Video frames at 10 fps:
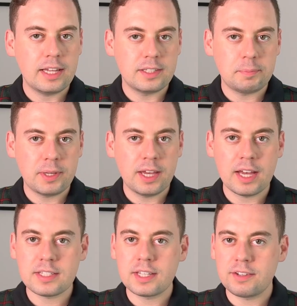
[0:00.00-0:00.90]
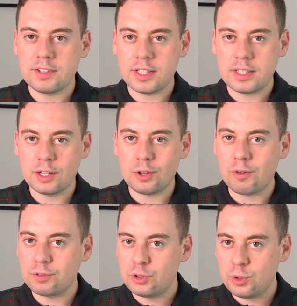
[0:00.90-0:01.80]
ADP has a dividend yield
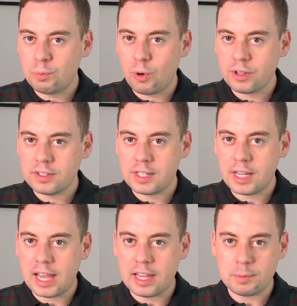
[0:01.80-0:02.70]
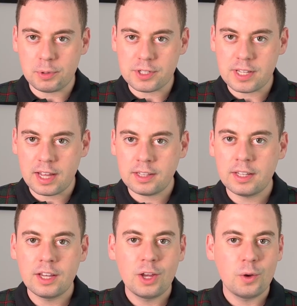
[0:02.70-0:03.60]
of
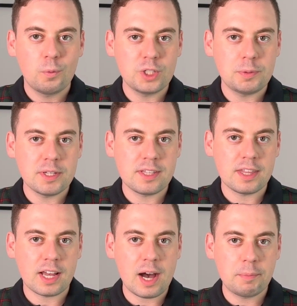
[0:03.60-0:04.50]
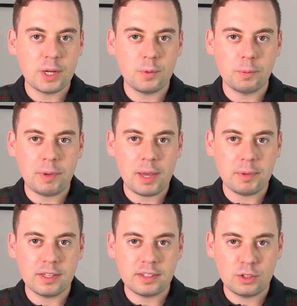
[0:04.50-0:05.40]
2.38%, which means that the company will pay
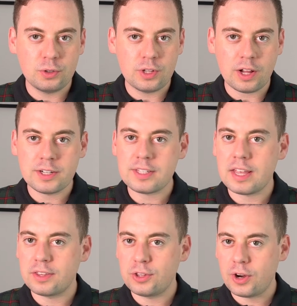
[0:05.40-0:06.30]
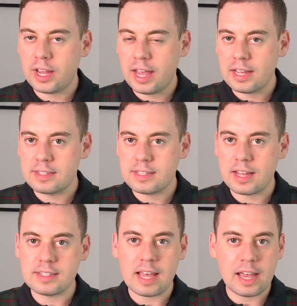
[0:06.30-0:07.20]
me
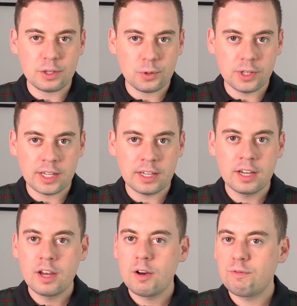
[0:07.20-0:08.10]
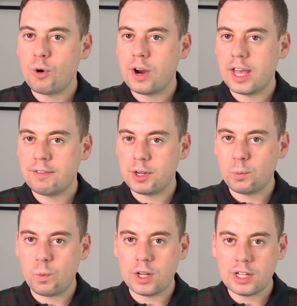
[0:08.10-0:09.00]
$2.38 annually for every
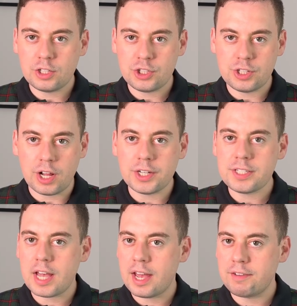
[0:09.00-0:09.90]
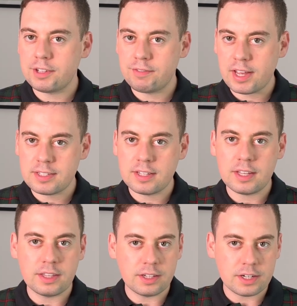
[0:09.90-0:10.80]
$100 I have
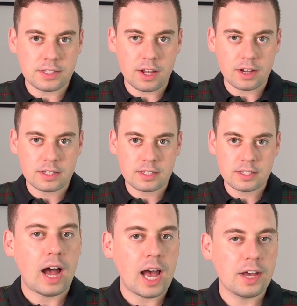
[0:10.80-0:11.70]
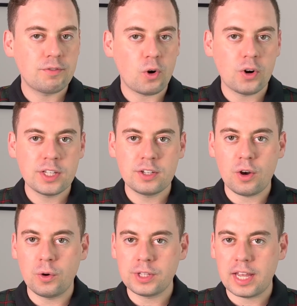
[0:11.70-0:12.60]
invested in their stocks. I have
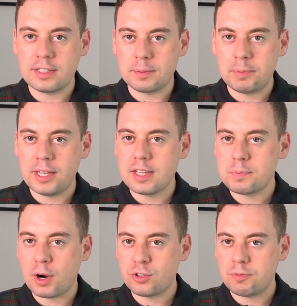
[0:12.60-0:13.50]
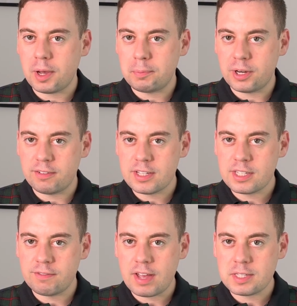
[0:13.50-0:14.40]
already owned ADP as part of my
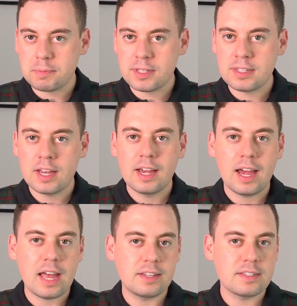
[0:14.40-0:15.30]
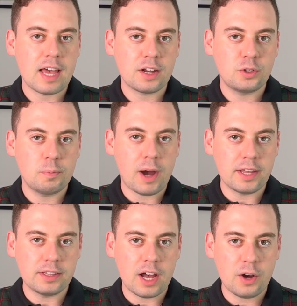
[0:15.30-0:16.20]
previous investments and decided to
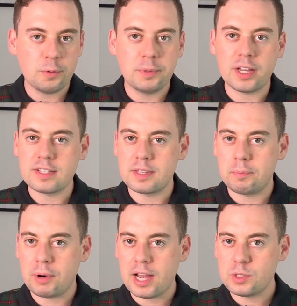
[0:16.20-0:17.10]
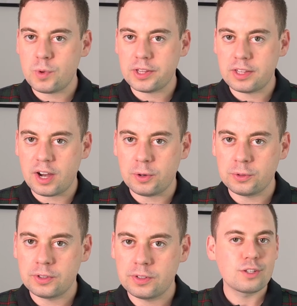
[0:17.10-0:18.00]
buy now because the price went
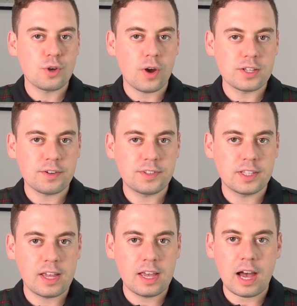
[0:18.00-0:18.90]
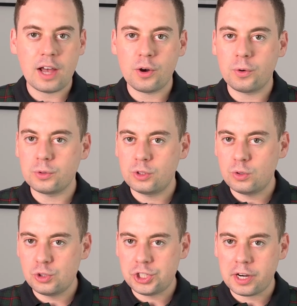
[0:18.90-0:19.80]
down. So as of today, I own
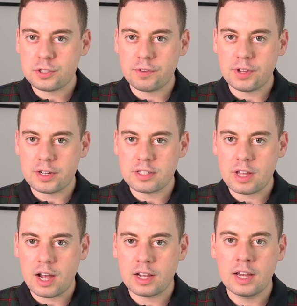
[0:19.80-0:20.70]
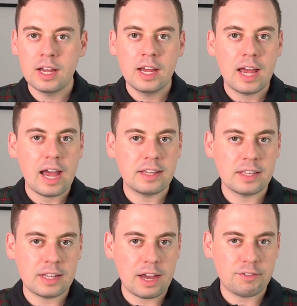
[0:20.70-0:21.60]
2 shares of their stock at
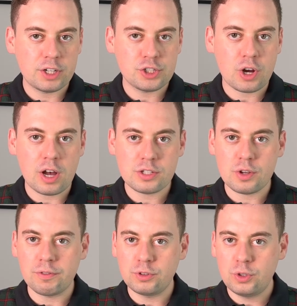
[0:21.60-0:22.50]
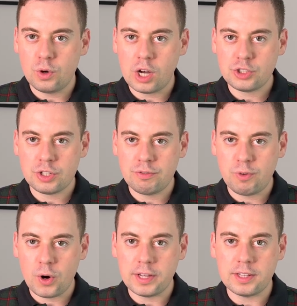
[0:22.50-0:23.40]
an average cost of
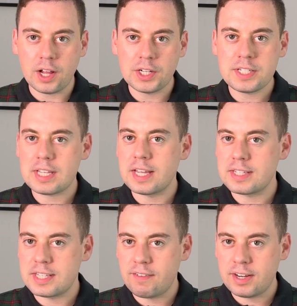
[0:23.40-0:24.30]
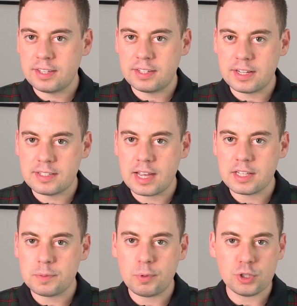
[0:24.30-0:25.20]

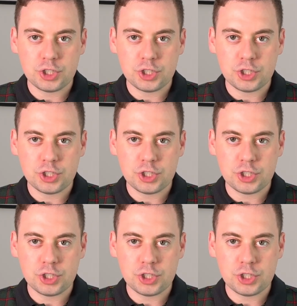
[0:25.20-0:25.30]
$240.73 per